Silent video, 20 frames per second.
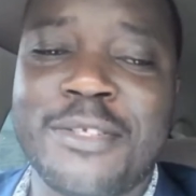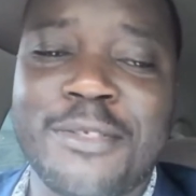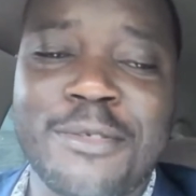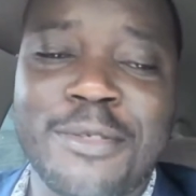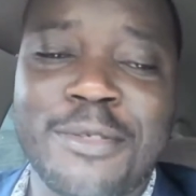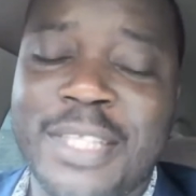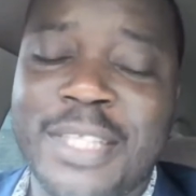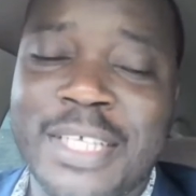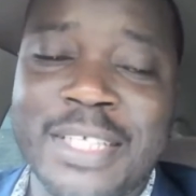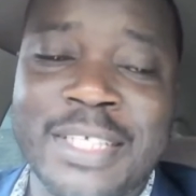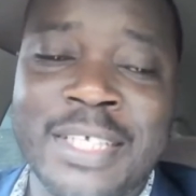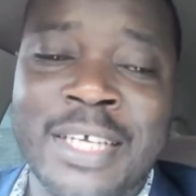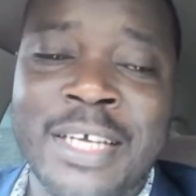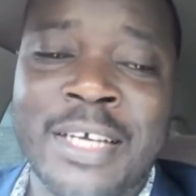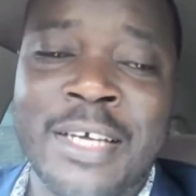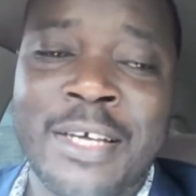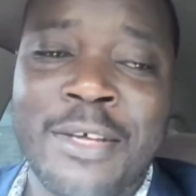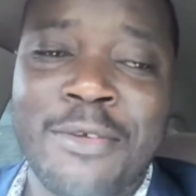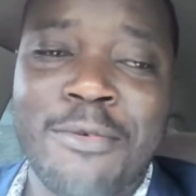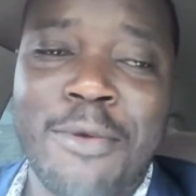but the truth is
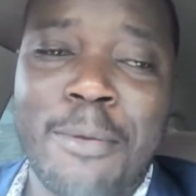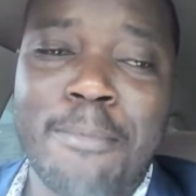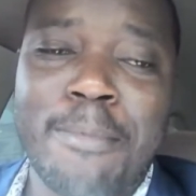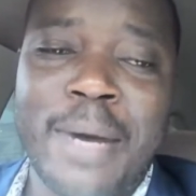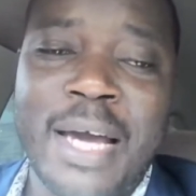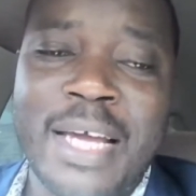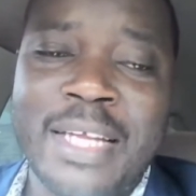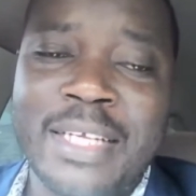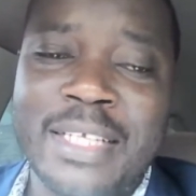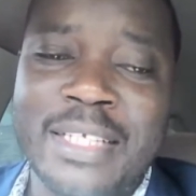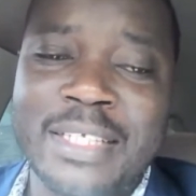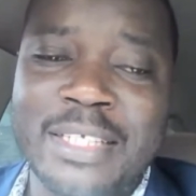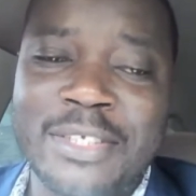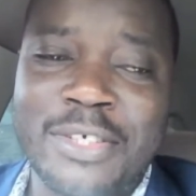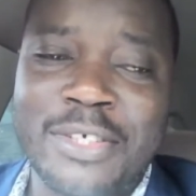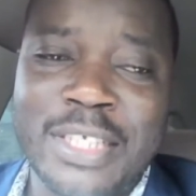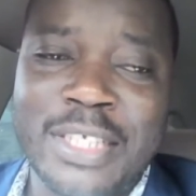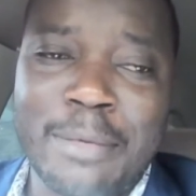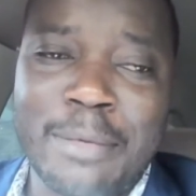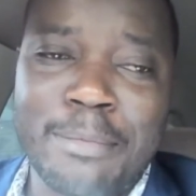your mind is
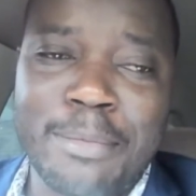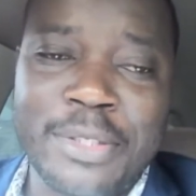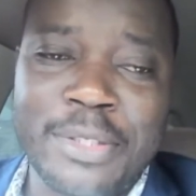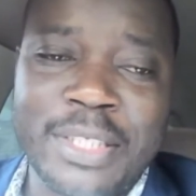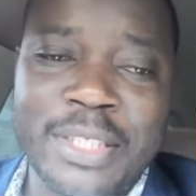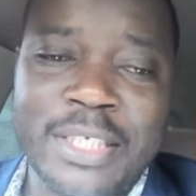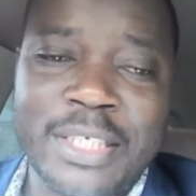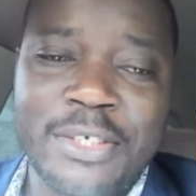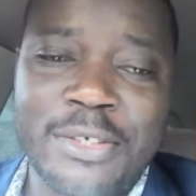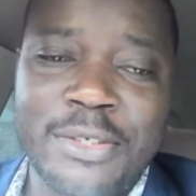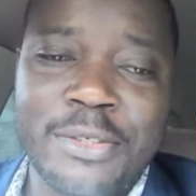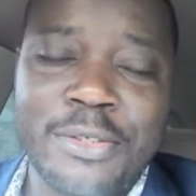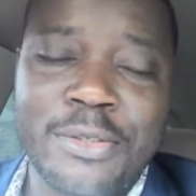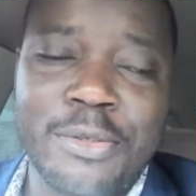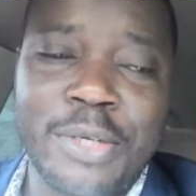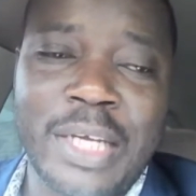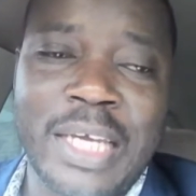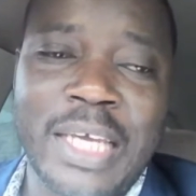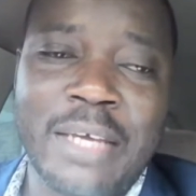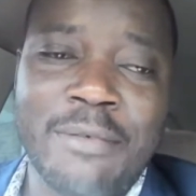not in a position
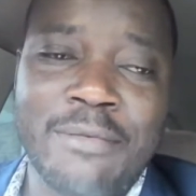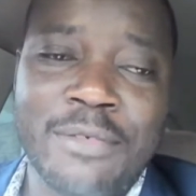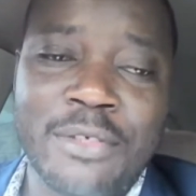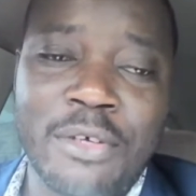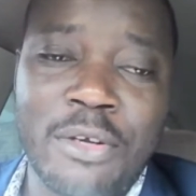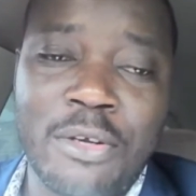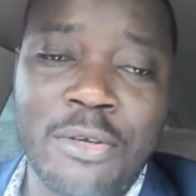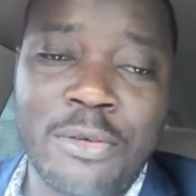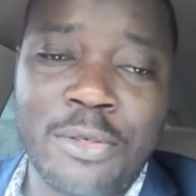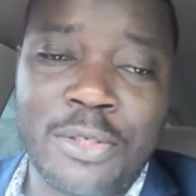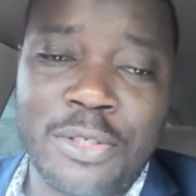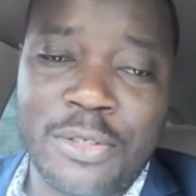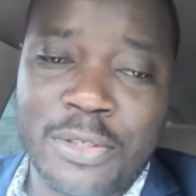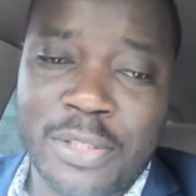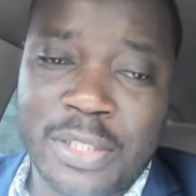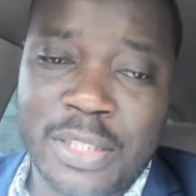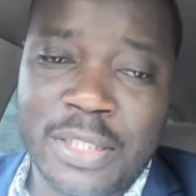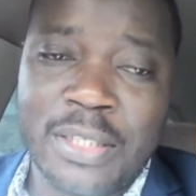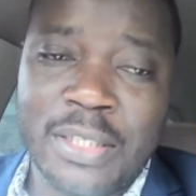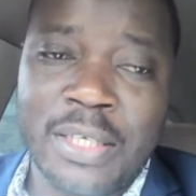to give
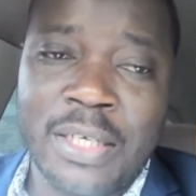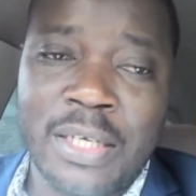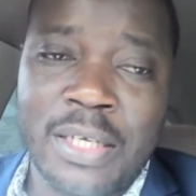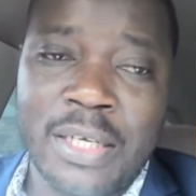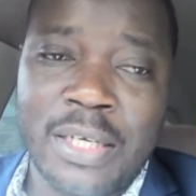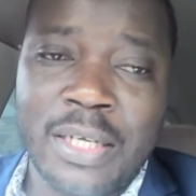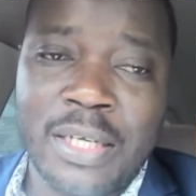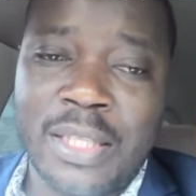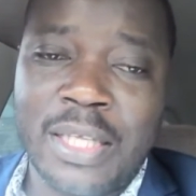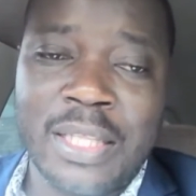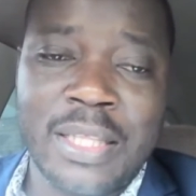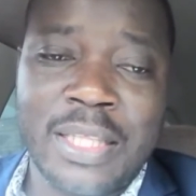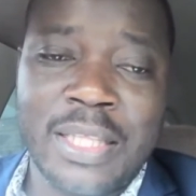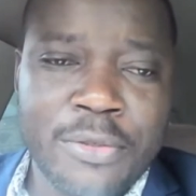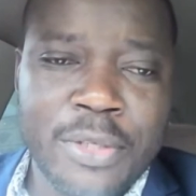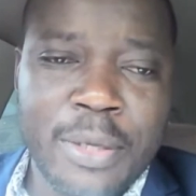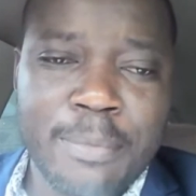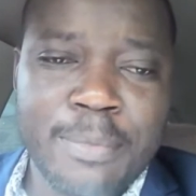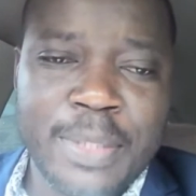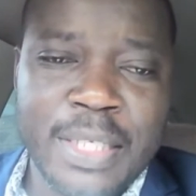solutions. And when you're
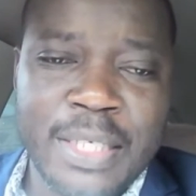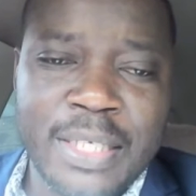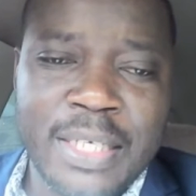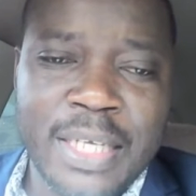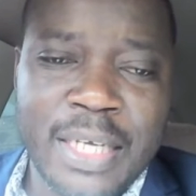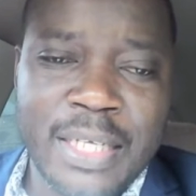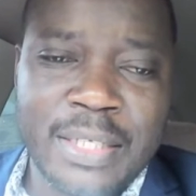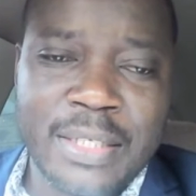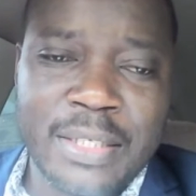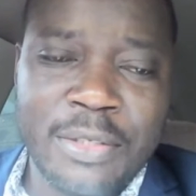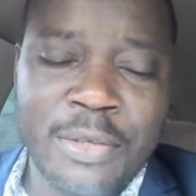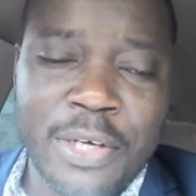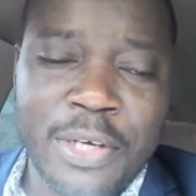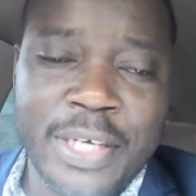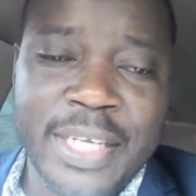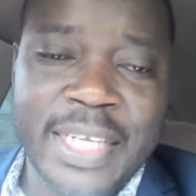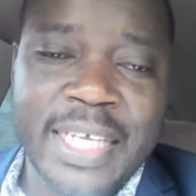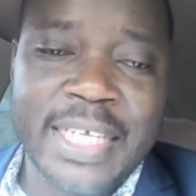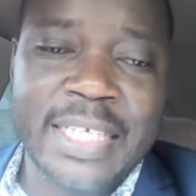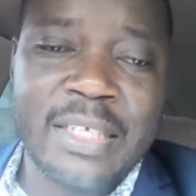trapped in debt, your
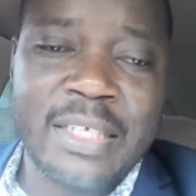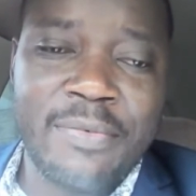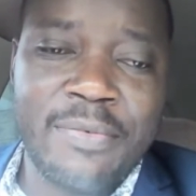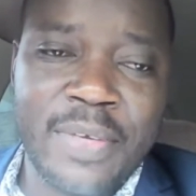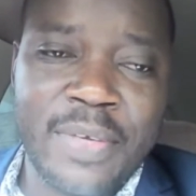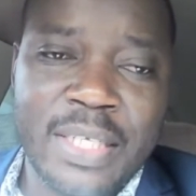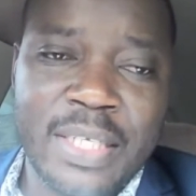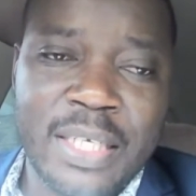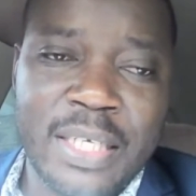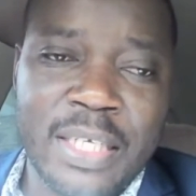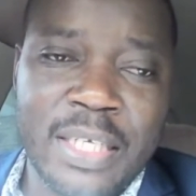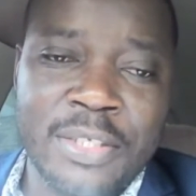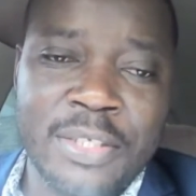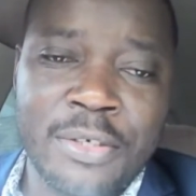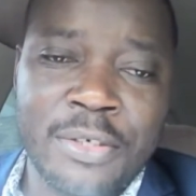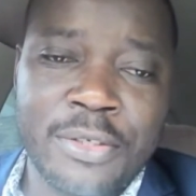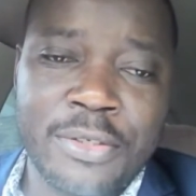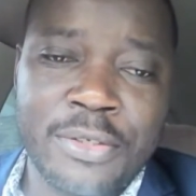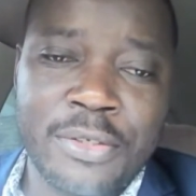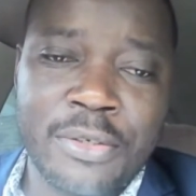creativity
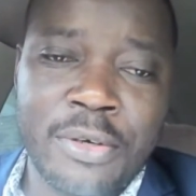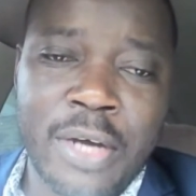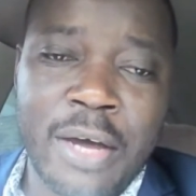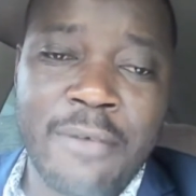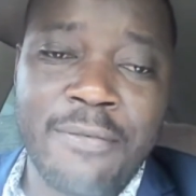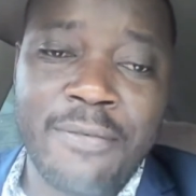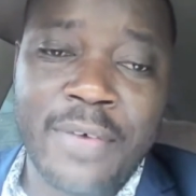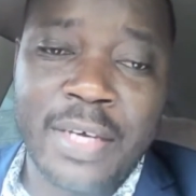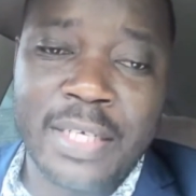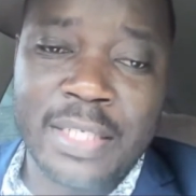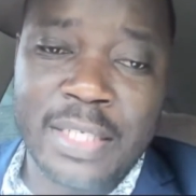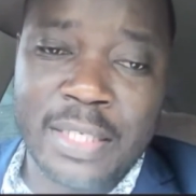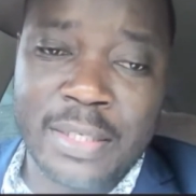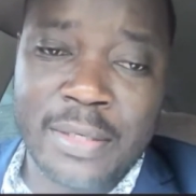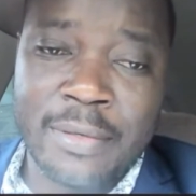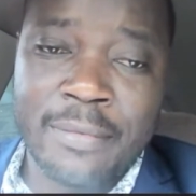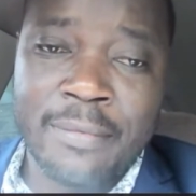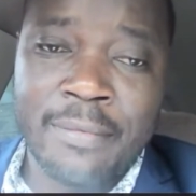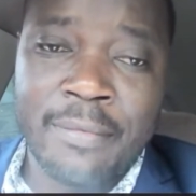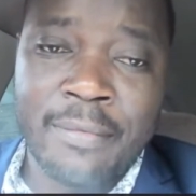is also
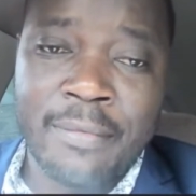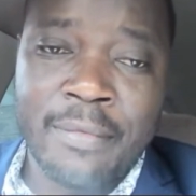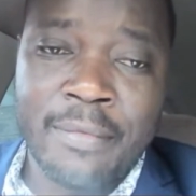affected.